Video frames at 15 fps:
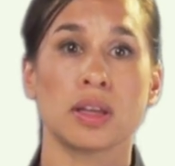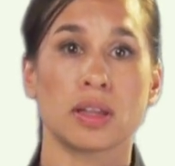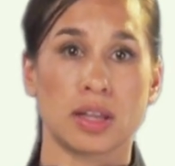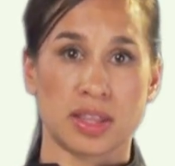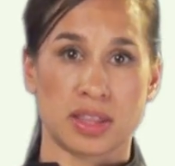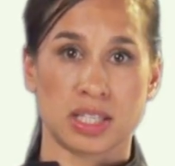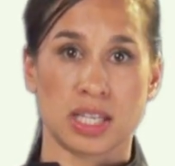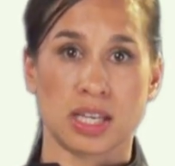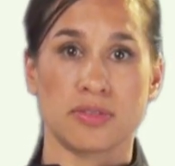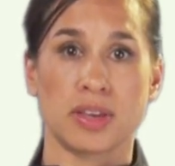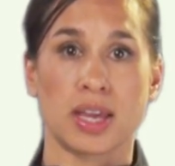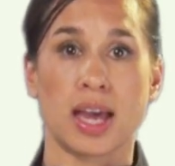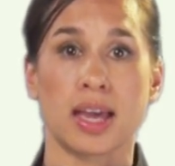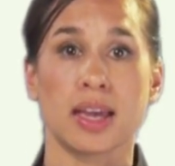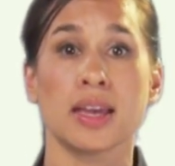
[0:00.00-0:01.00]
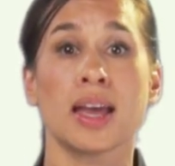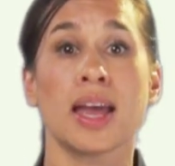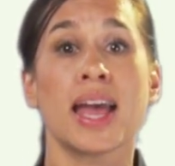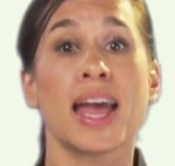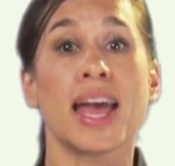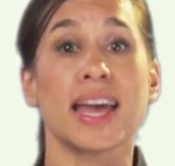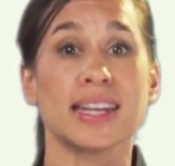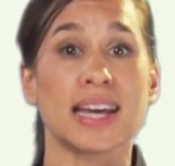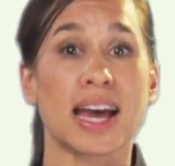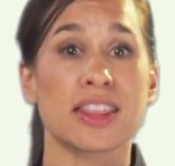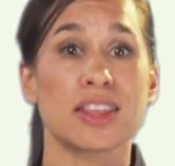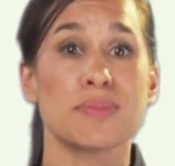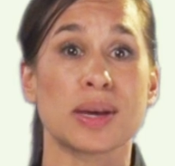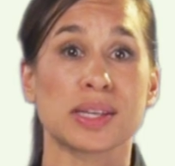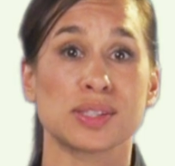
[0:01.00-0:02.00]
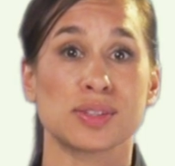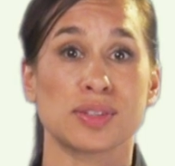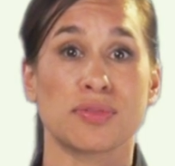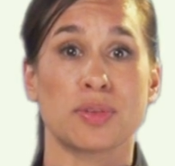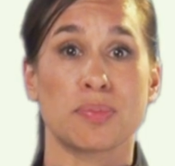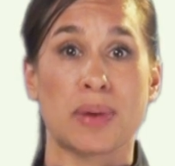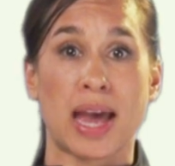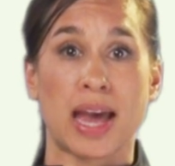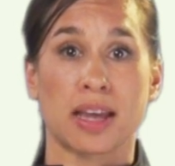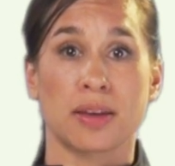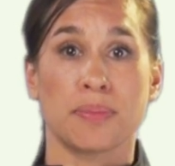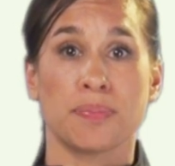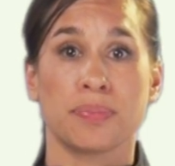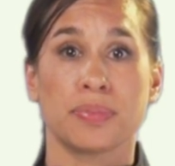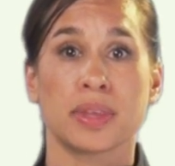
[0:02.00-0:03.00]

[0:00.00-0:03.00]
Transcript: like the TVA, and other muscles of the back.